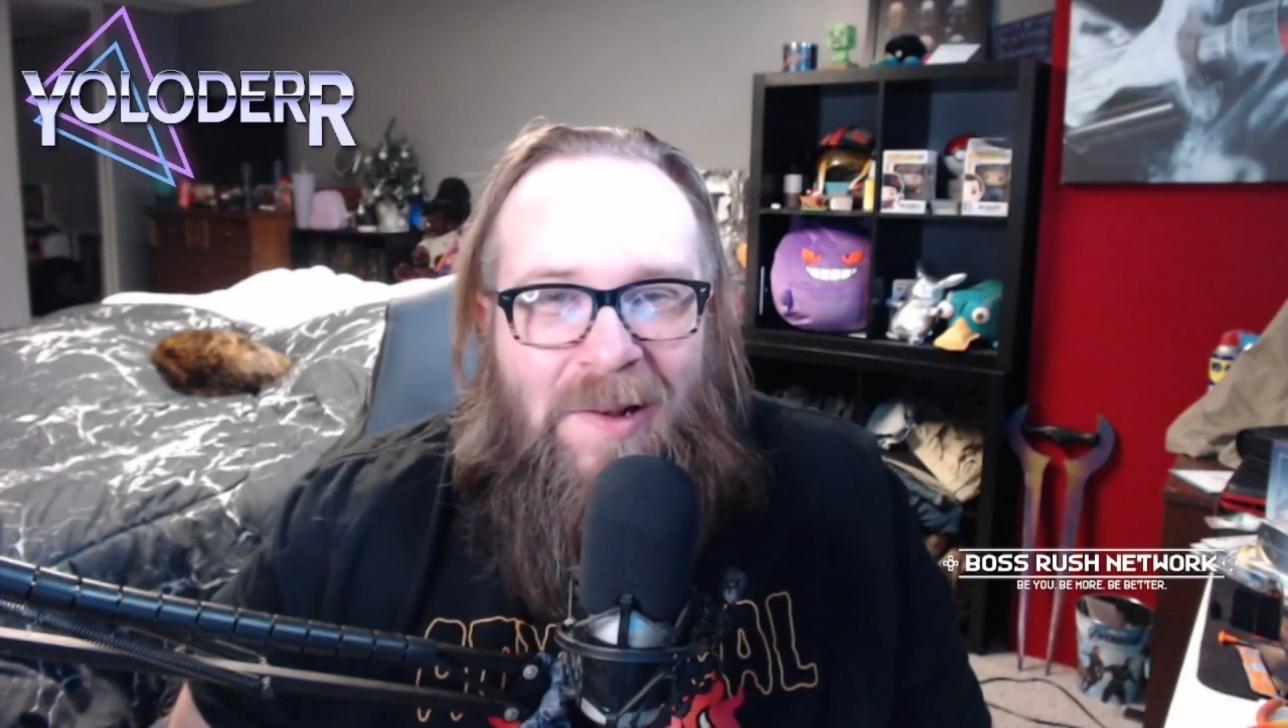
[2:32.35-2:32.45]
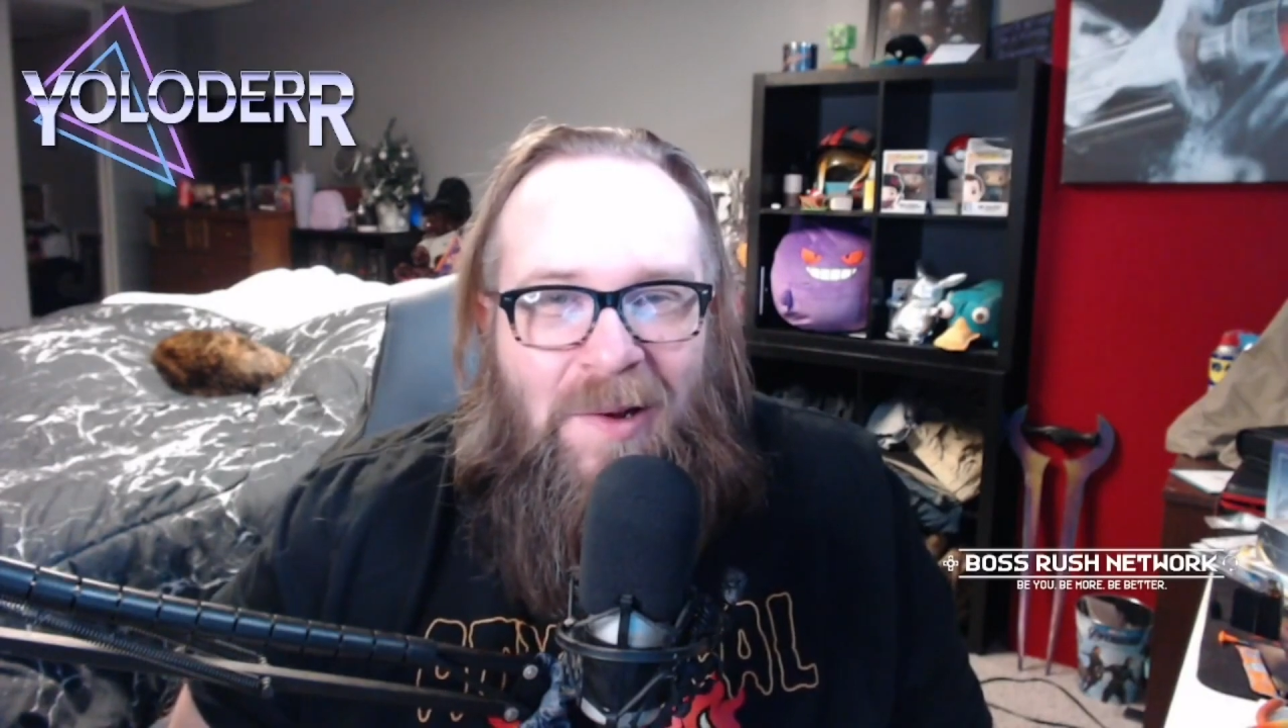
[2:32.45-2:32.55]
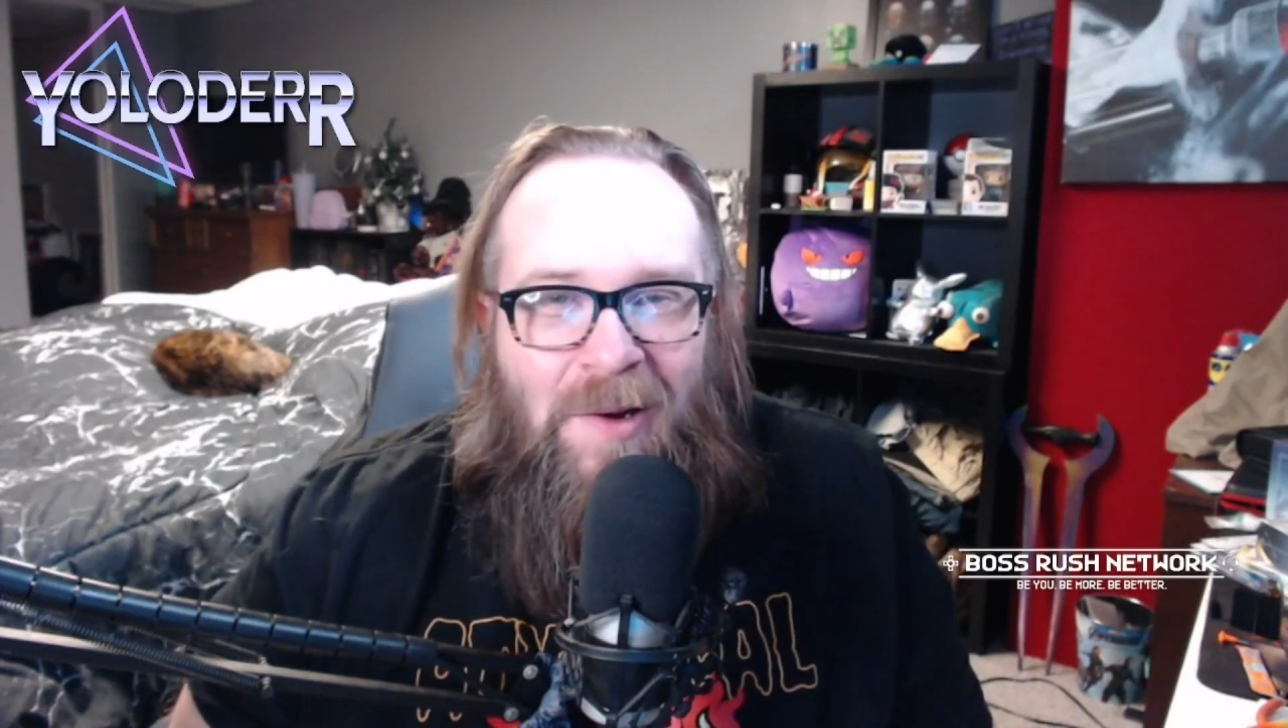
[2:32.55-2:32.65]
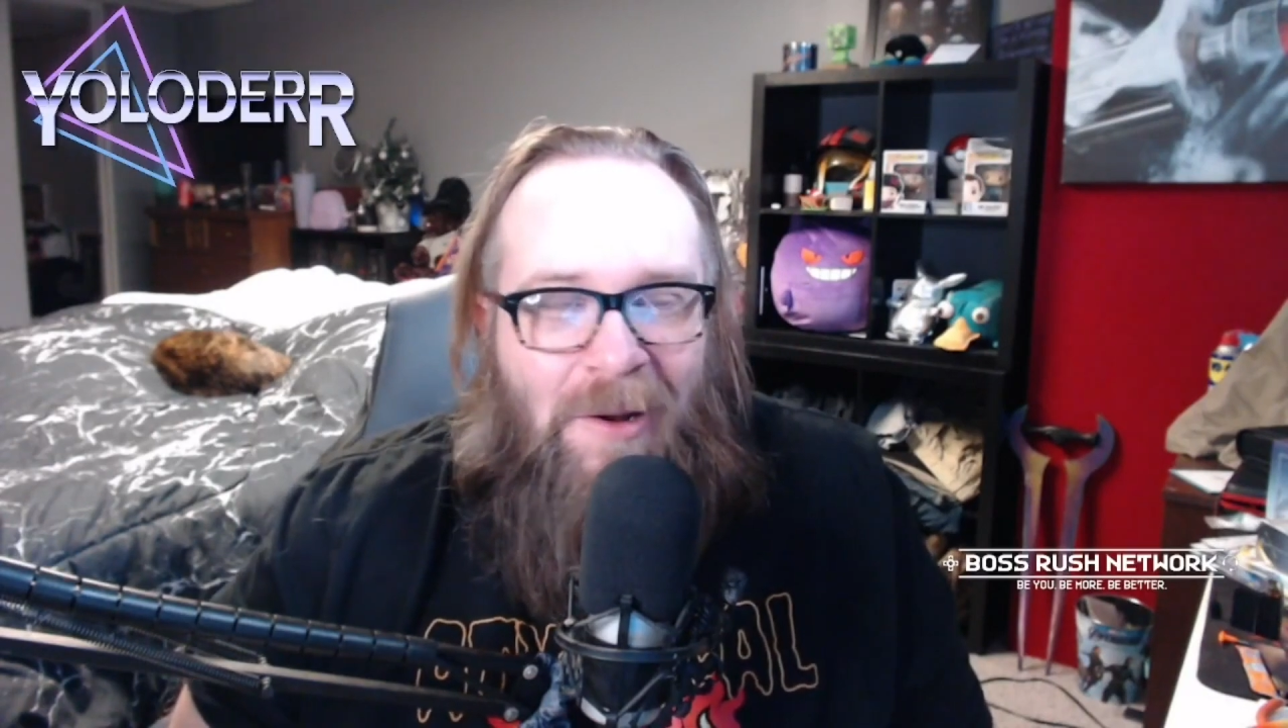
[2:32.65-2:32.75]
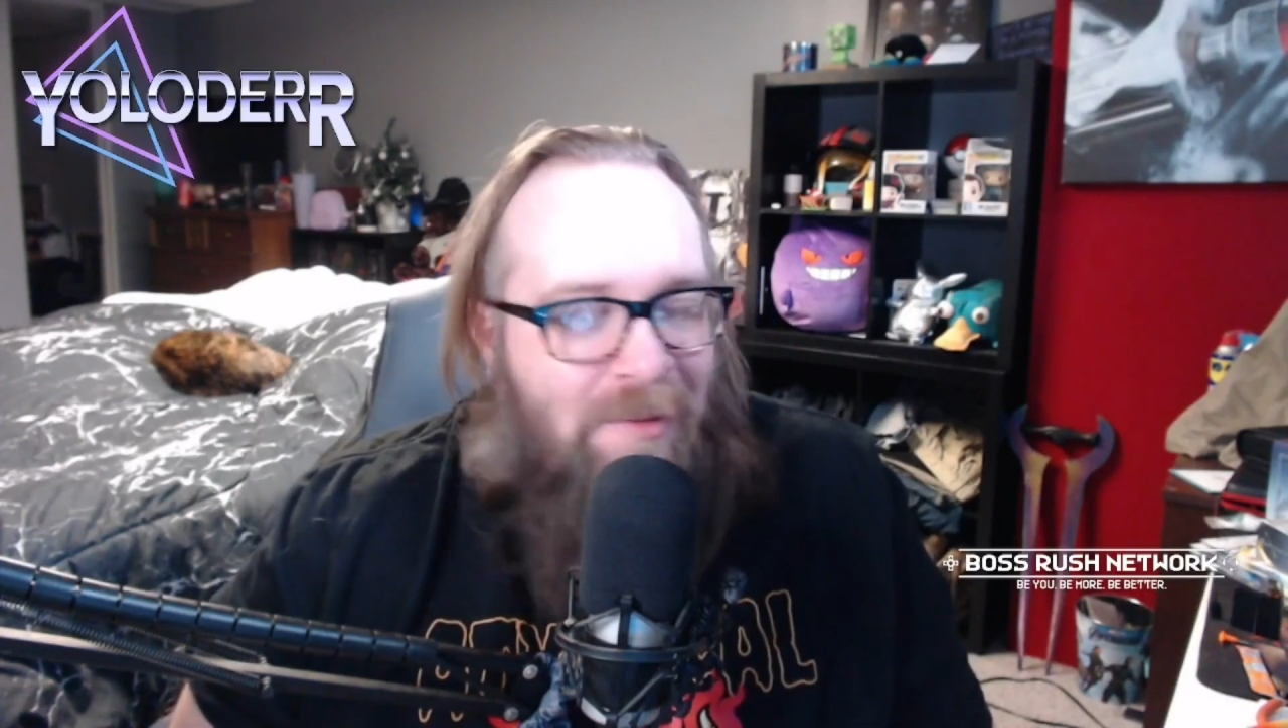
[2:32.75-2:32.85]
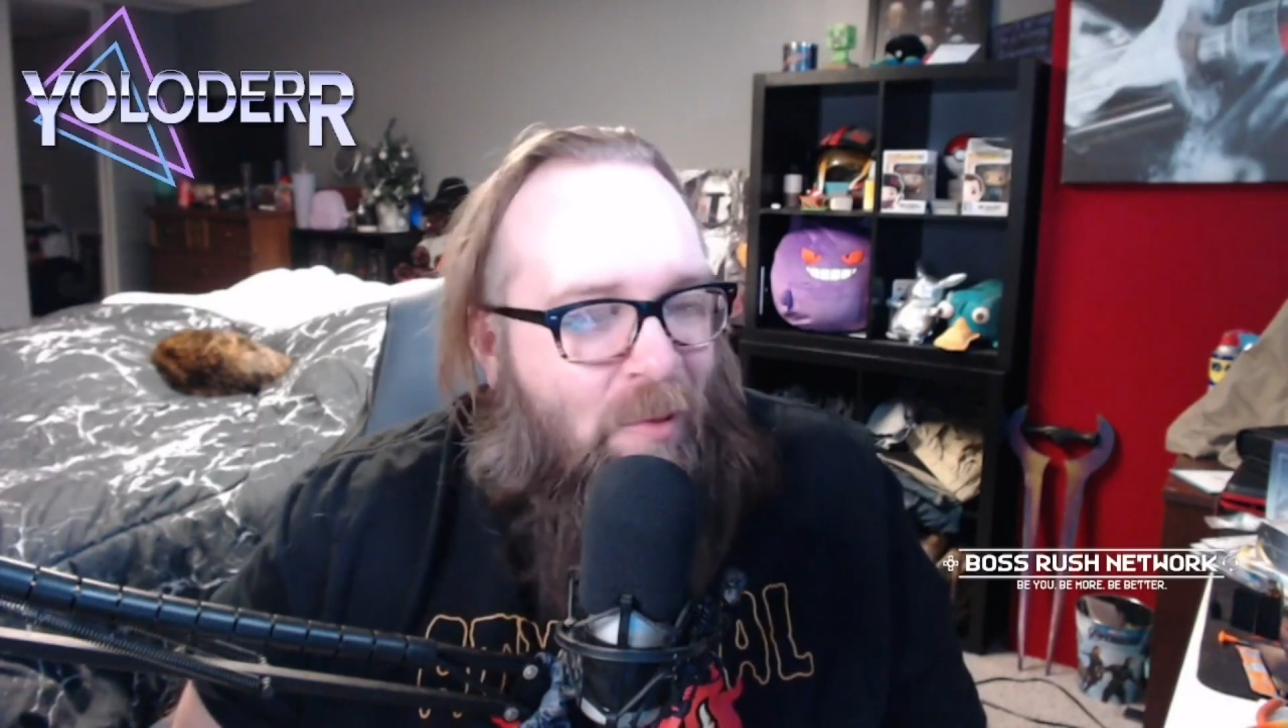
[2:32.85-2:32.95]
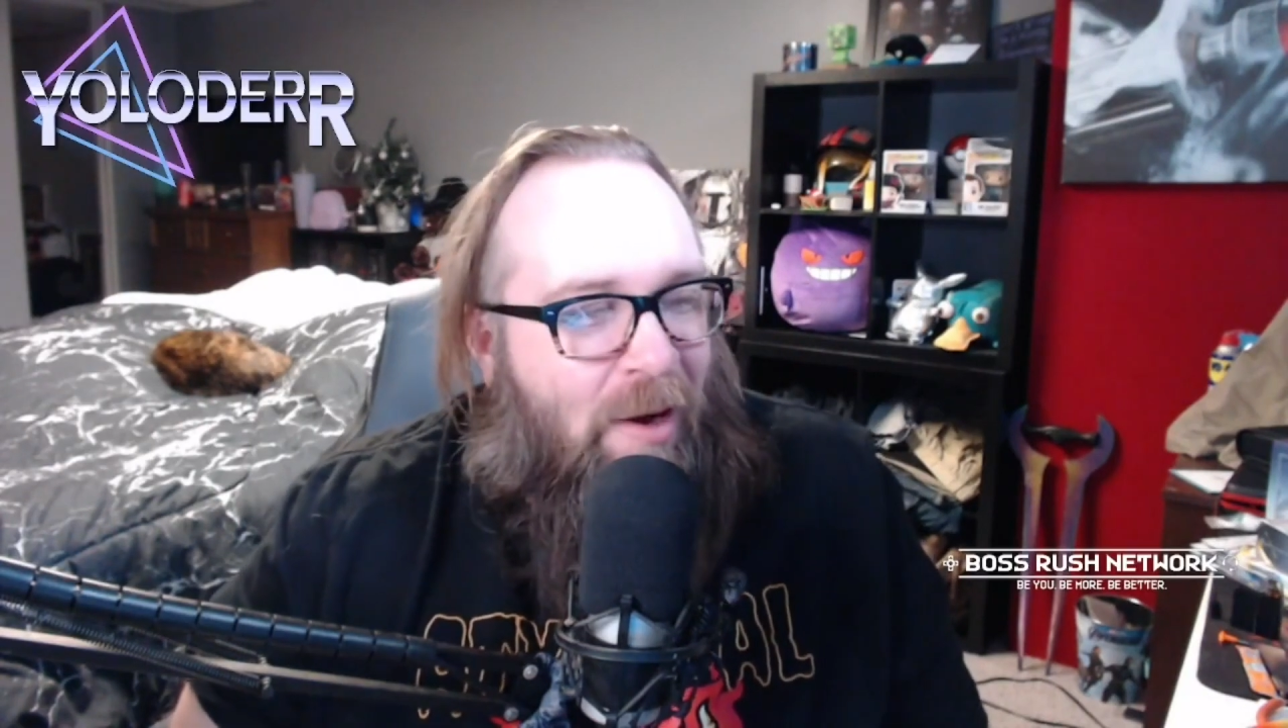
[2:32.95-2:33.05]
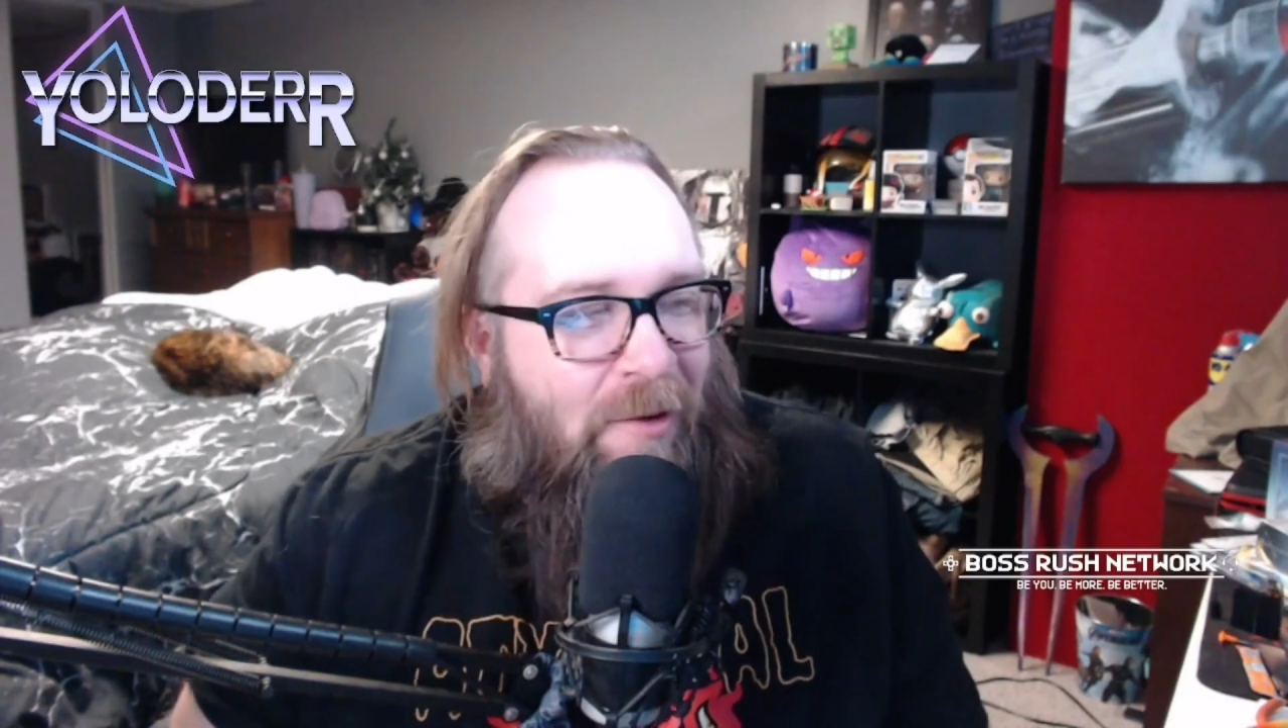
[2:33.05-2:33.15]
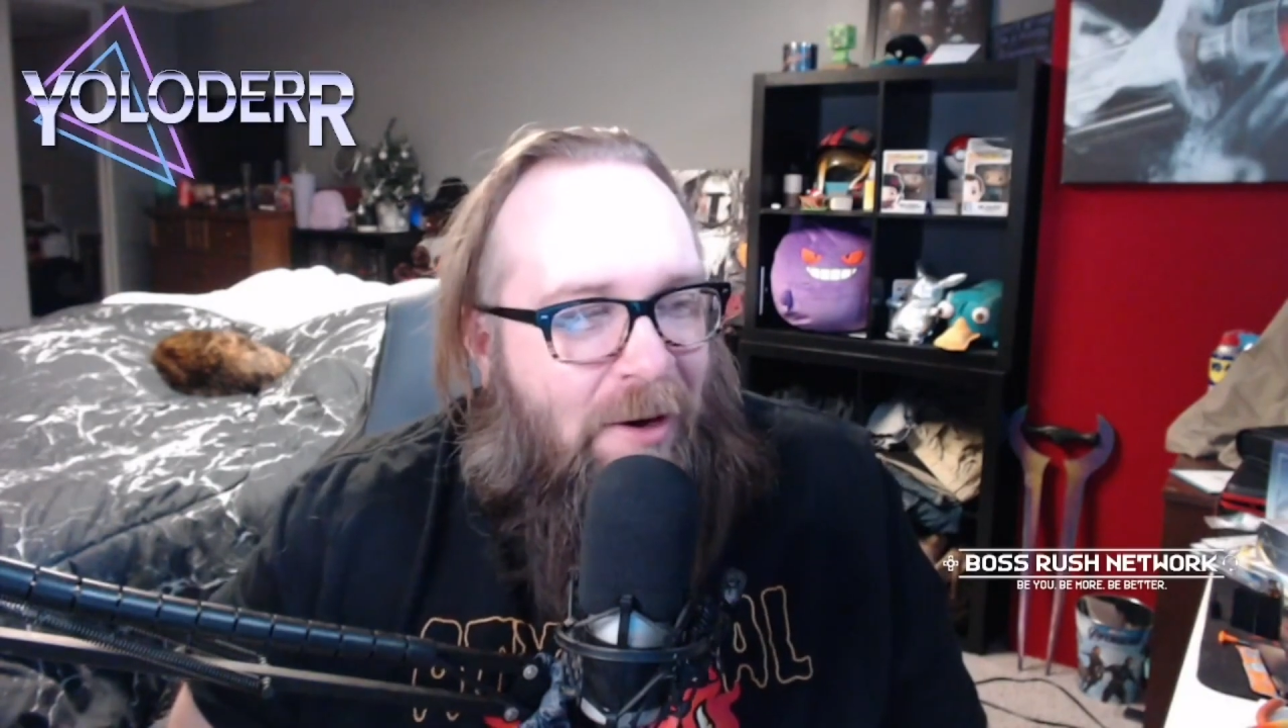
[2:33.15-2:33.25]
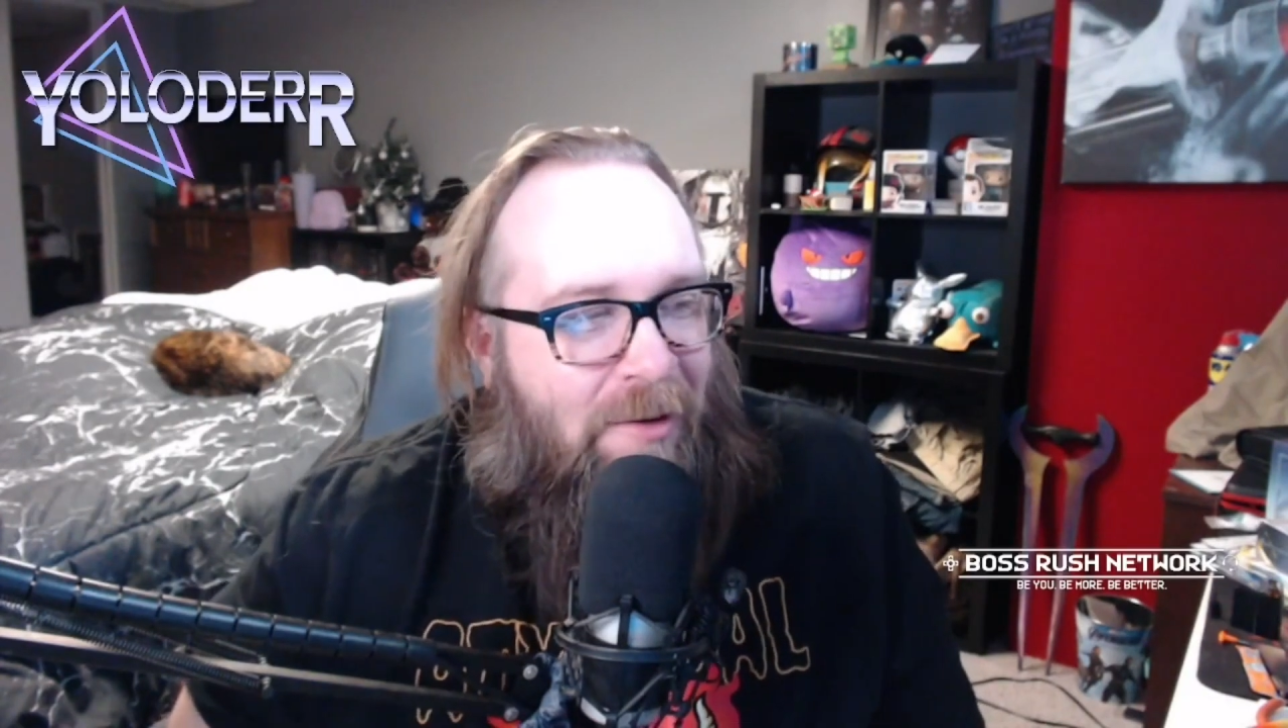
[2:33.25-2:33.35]
You know, I'm
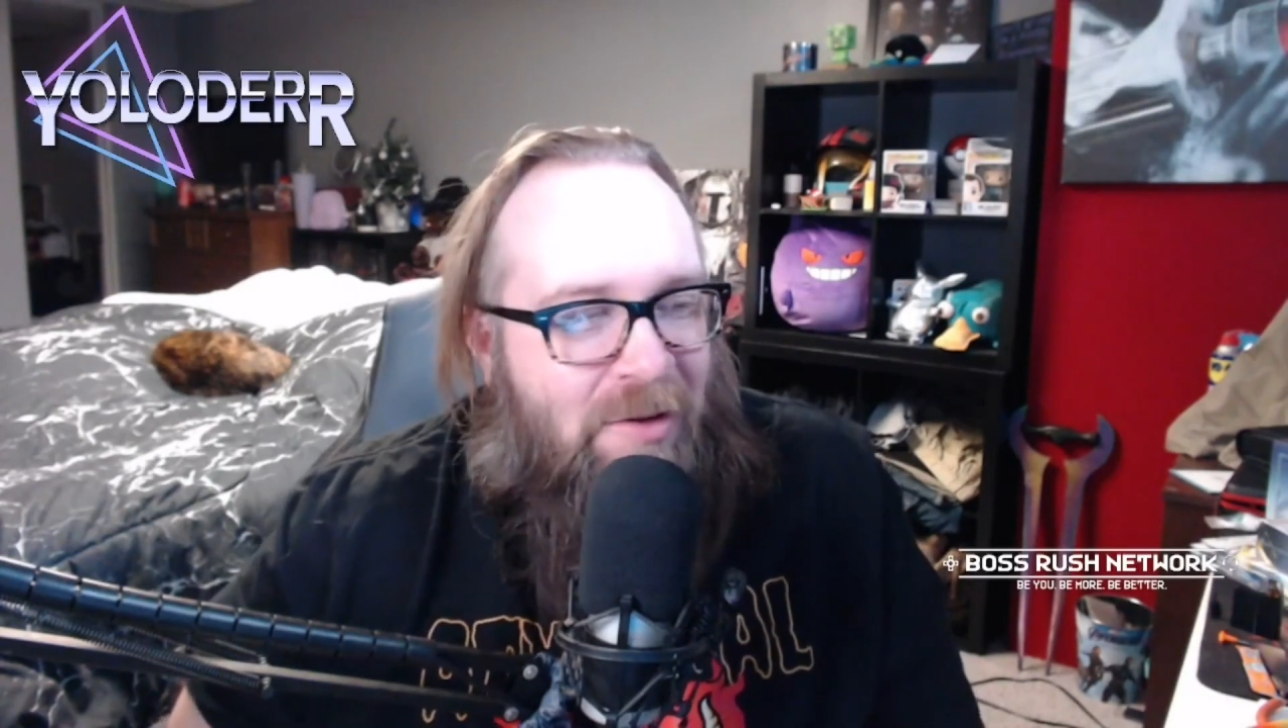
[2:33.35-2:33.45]
walking around in